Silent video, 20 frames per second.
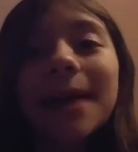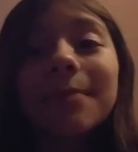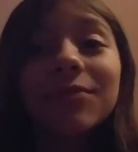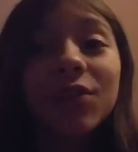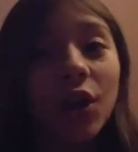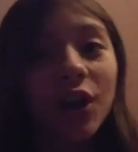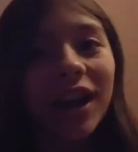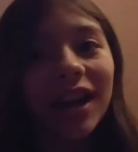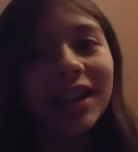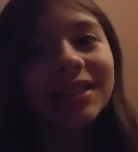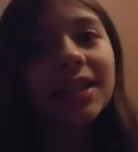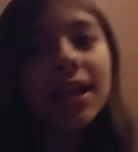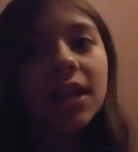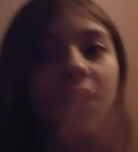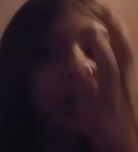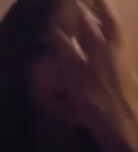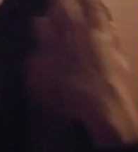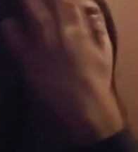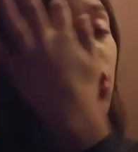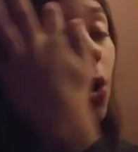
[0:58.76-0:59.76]
sorry guys.
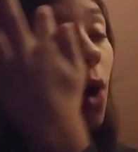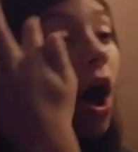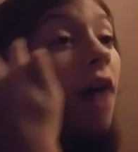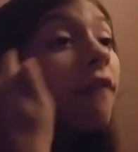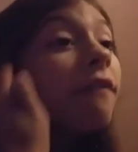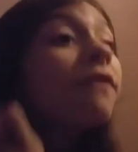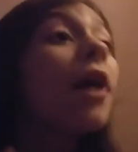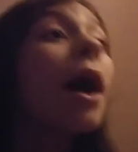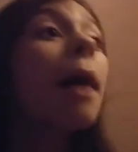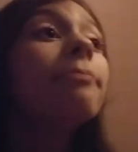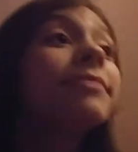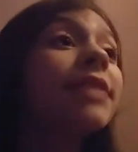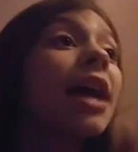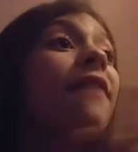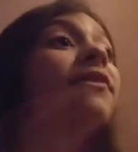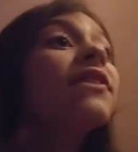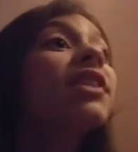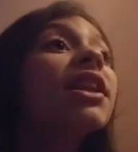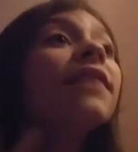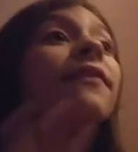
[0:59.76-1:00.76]
So I'm
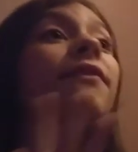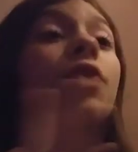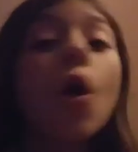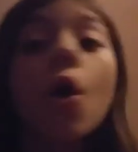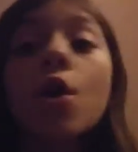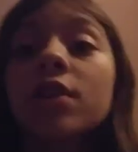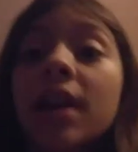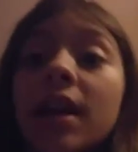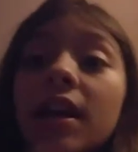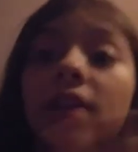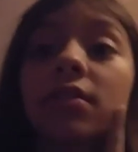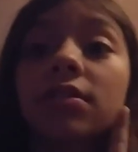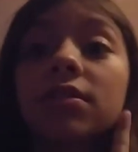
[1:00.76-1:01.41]
definitely vlogging